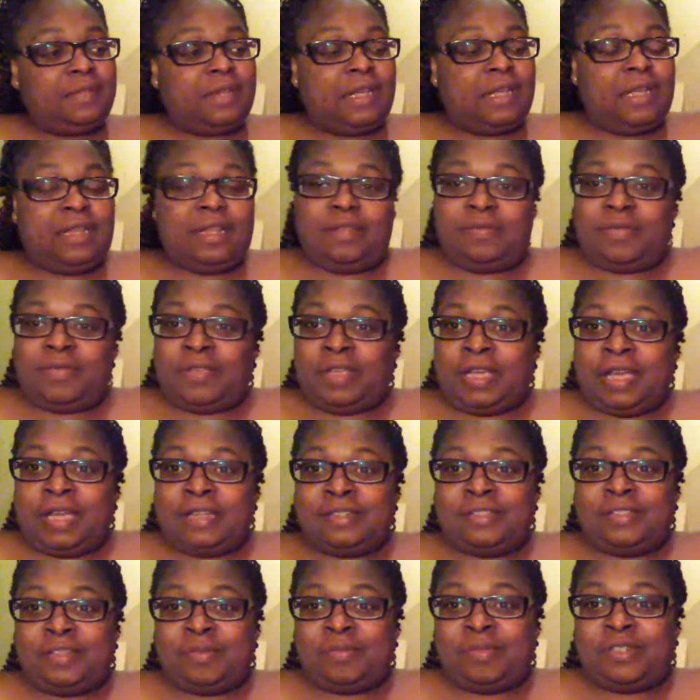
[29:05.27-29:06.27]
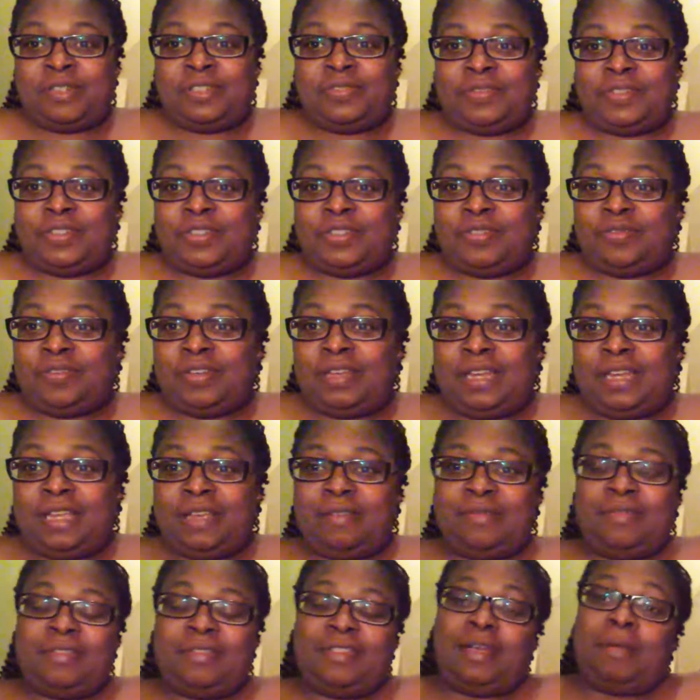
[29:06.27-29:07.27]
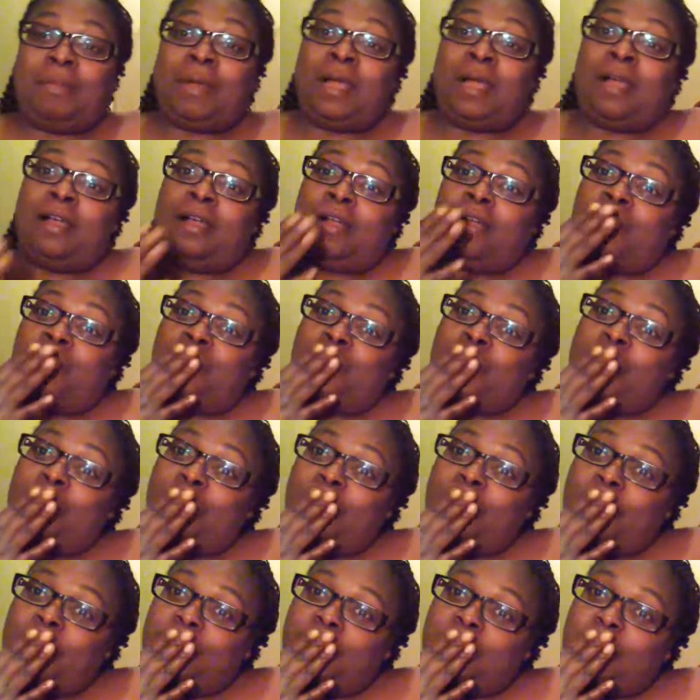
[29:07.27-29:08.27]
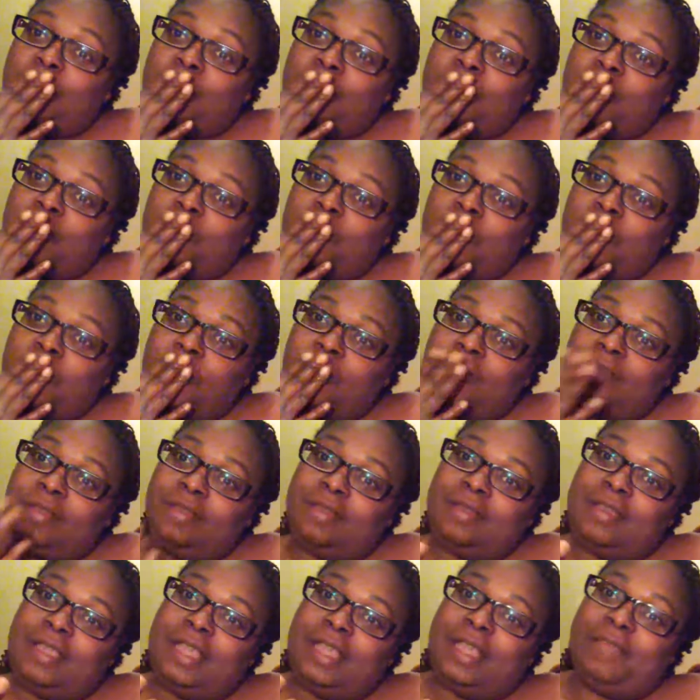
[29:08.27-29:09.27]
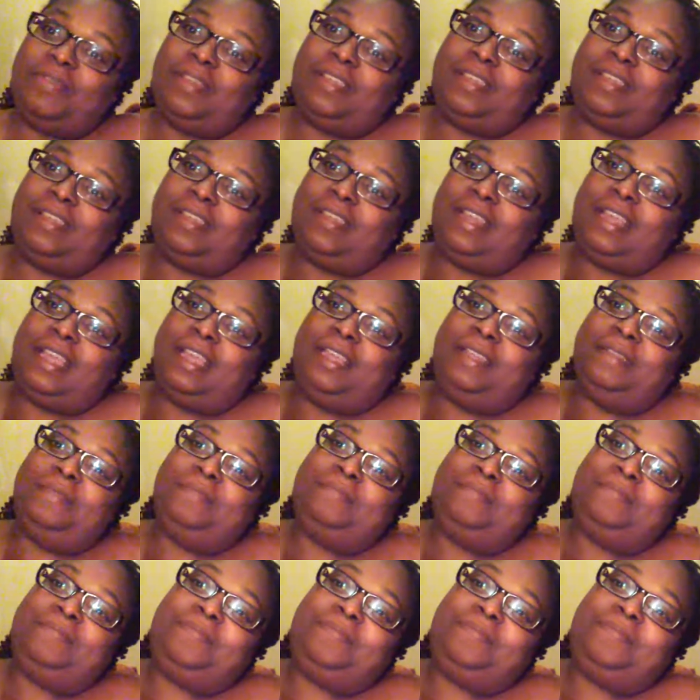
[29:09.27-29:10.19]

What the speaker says: I love you guys so much for tuning in with all my heart. Have a good night.